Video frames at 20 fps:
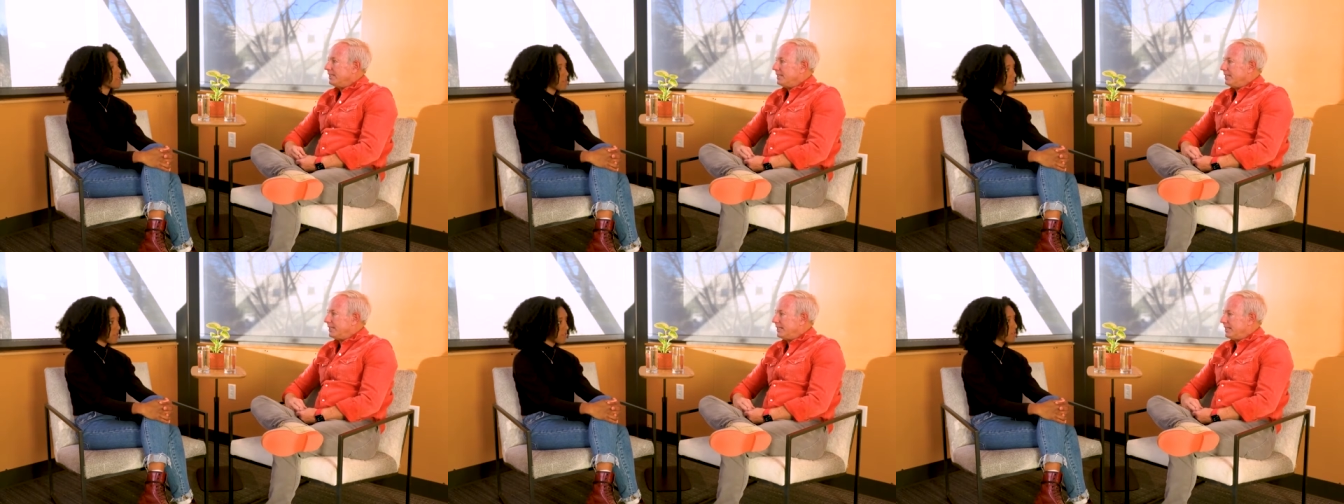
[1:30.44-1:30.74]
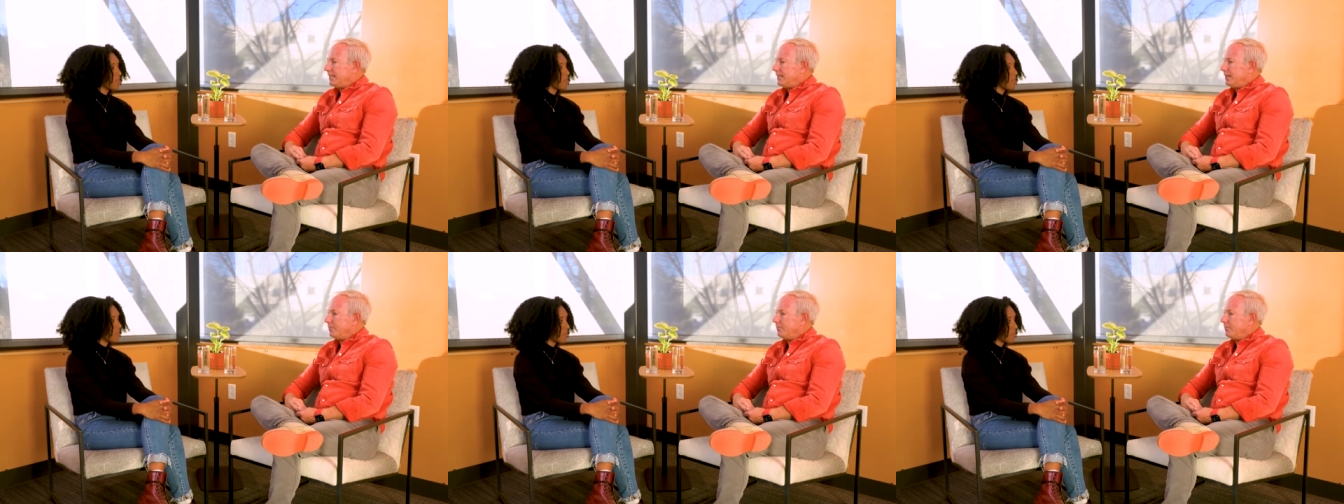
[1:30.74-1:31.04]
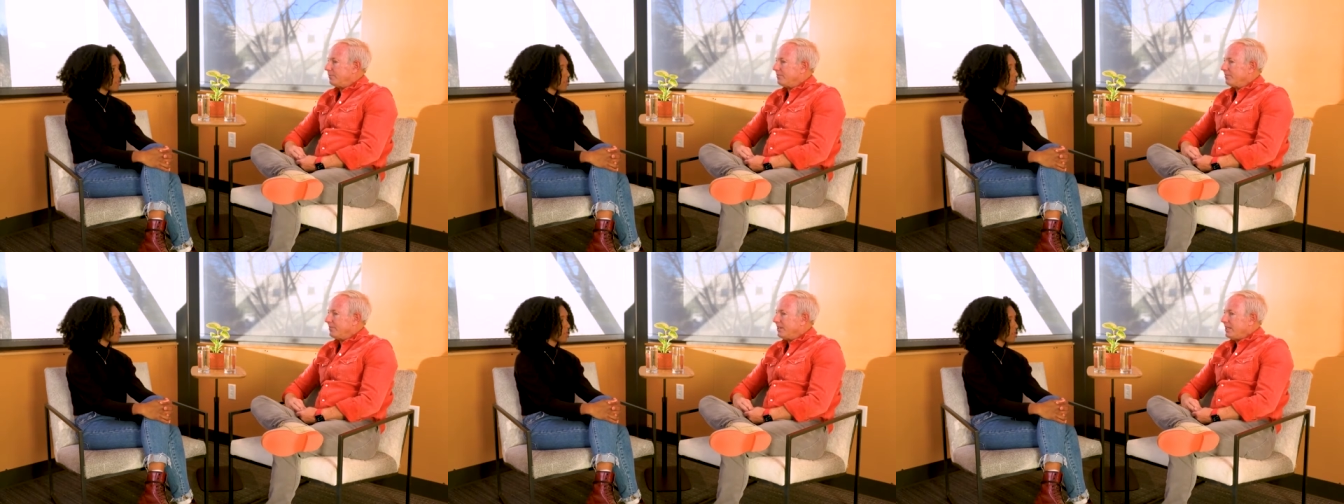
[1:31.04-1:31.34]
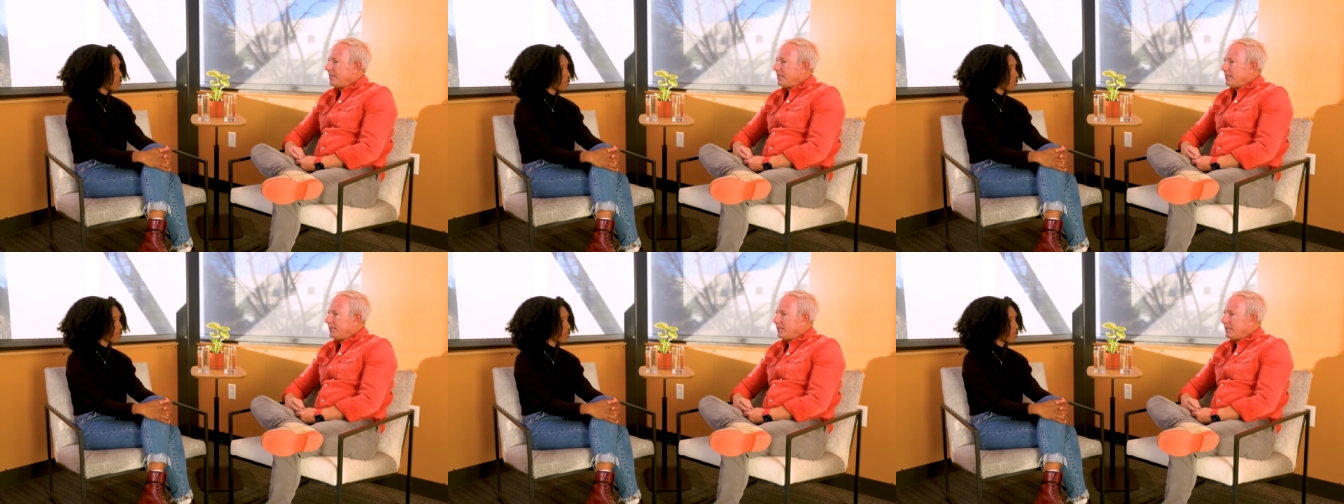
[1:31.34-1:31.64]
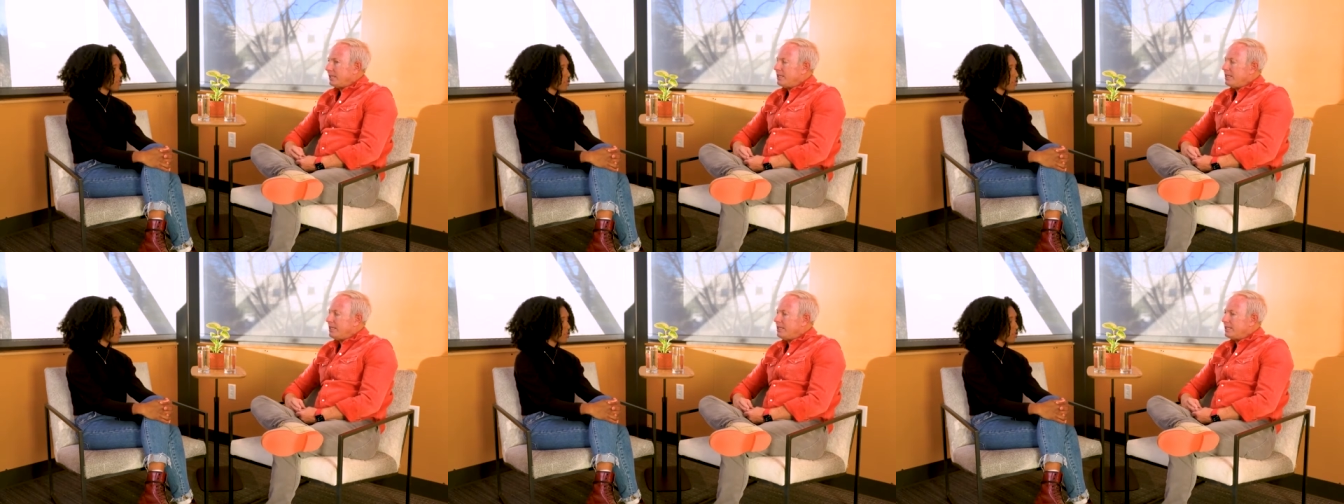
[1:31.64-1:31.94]
and
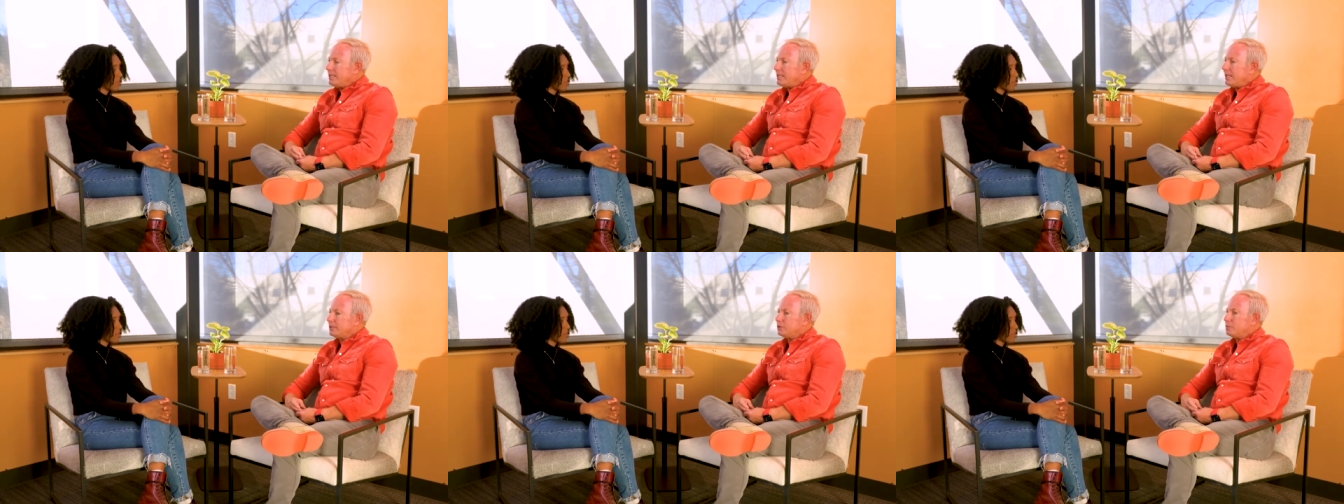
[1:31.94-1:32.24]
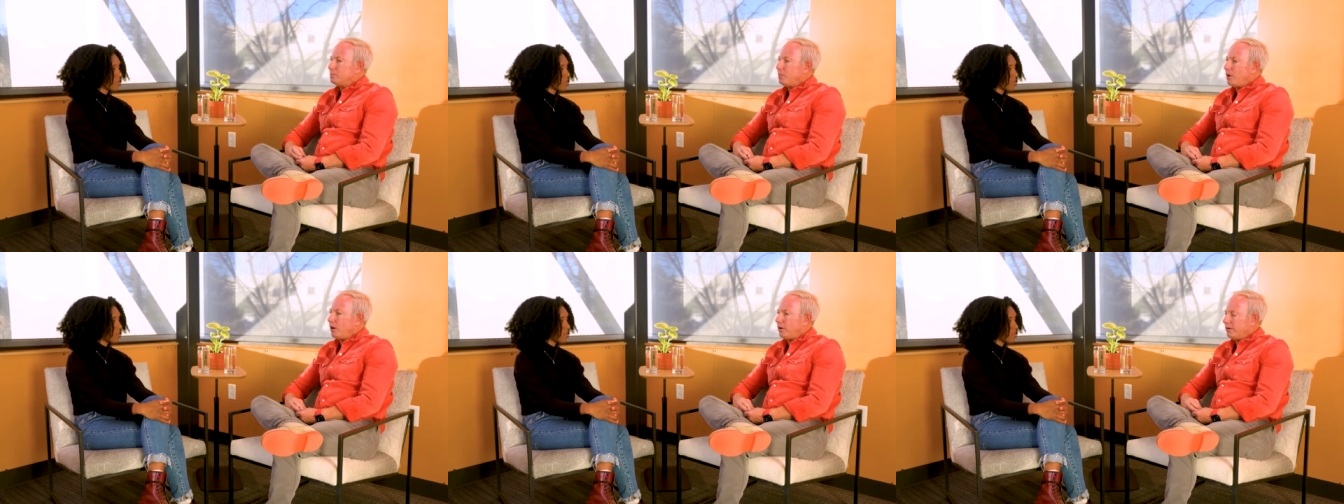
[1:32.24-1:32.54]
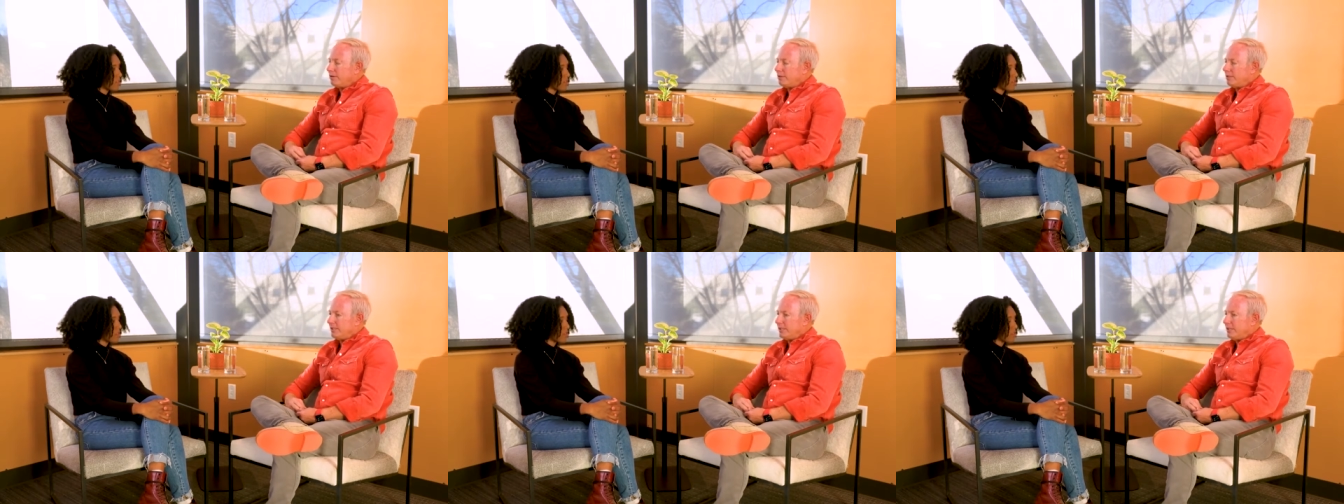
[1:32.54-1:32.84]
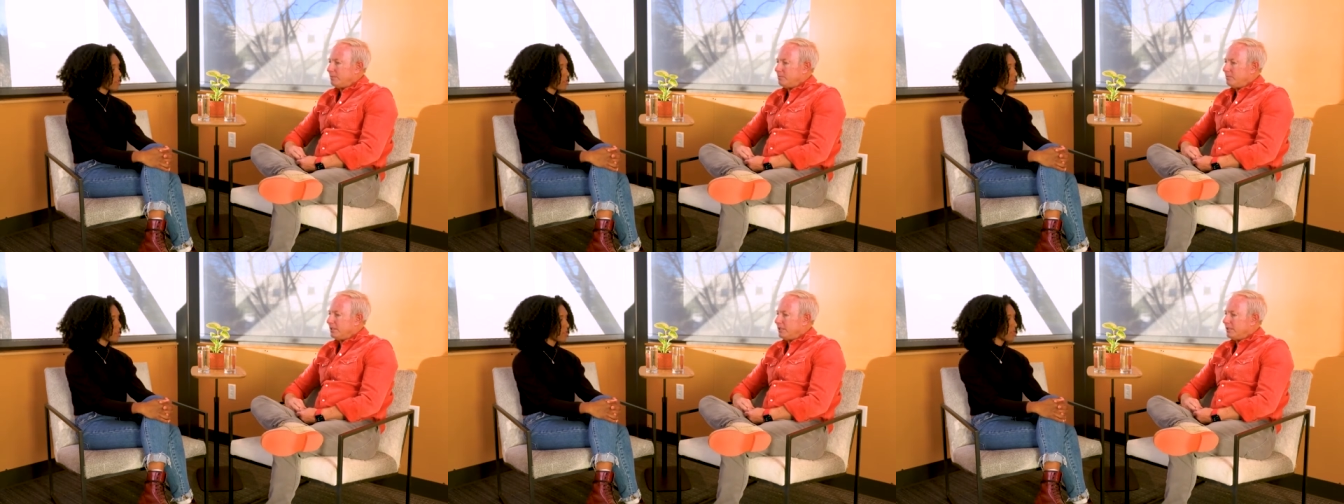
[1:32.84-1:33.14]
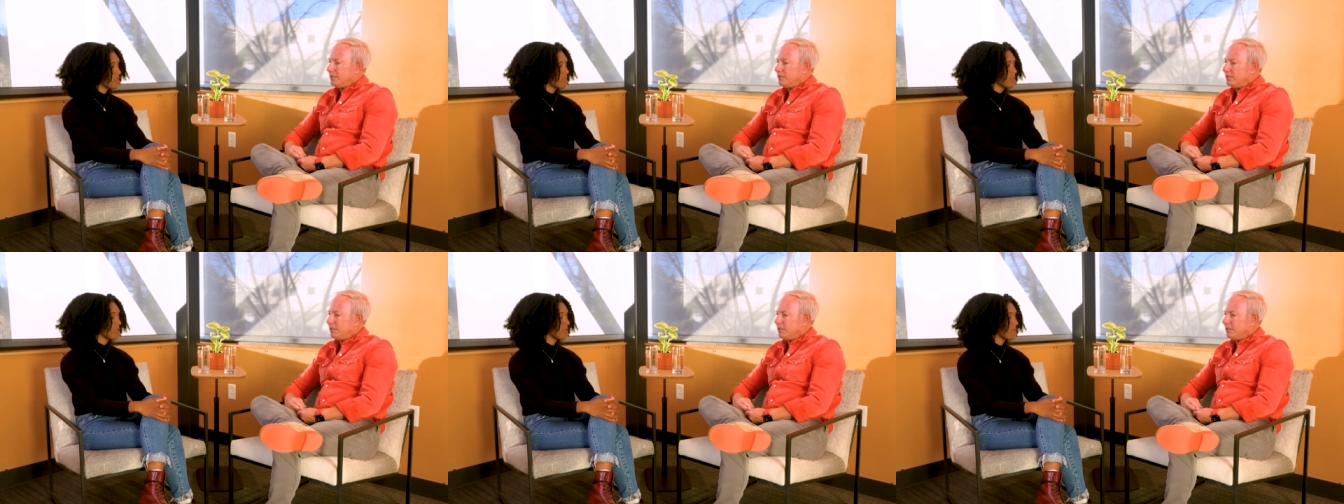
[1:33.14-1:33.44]
I think that's partly
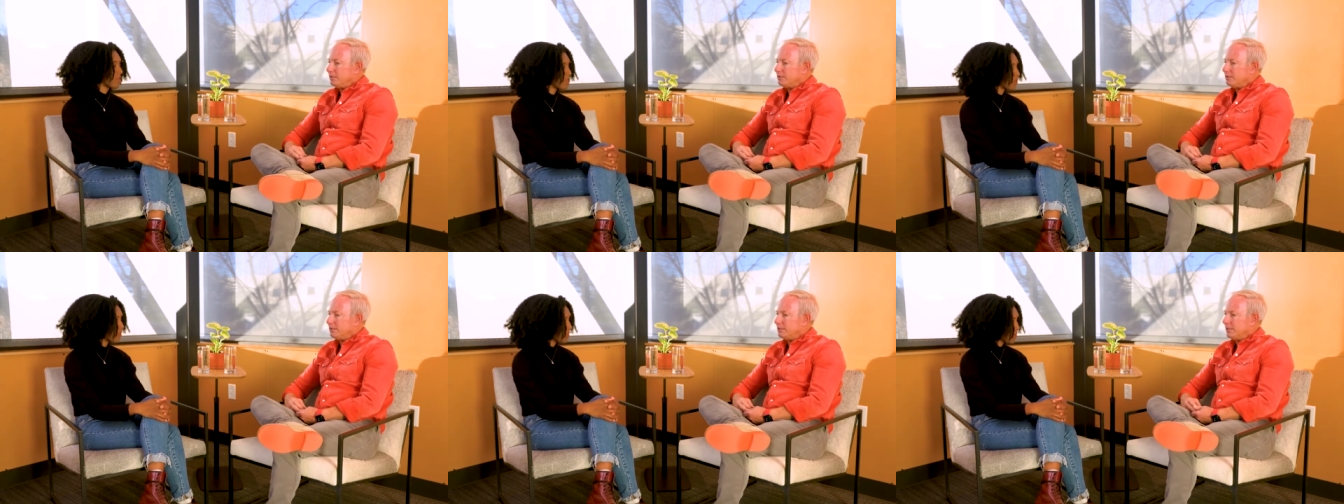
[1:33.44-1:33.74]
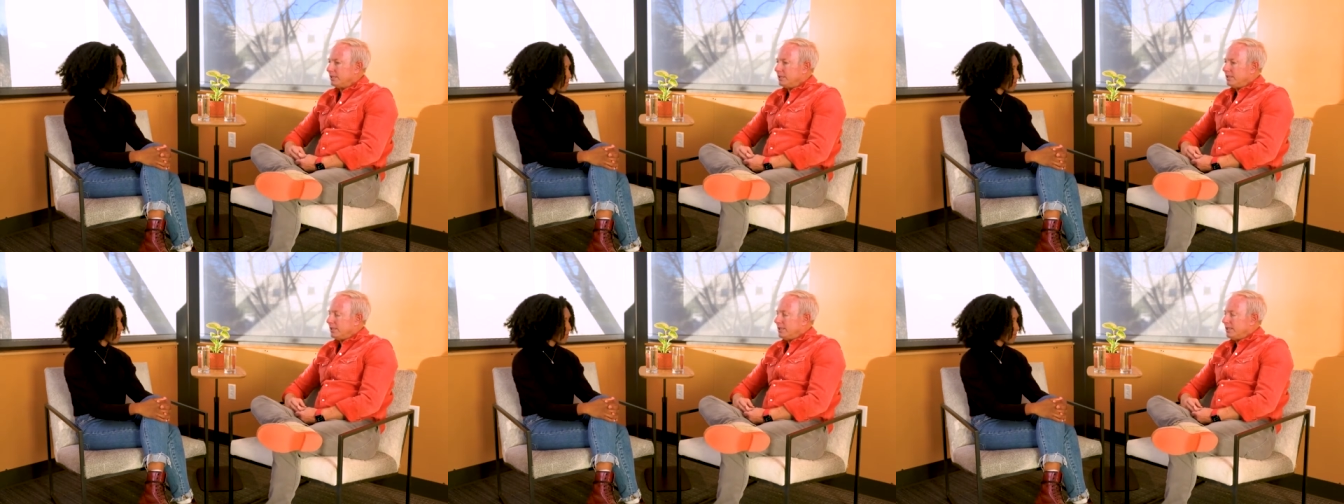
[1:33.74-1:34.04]
because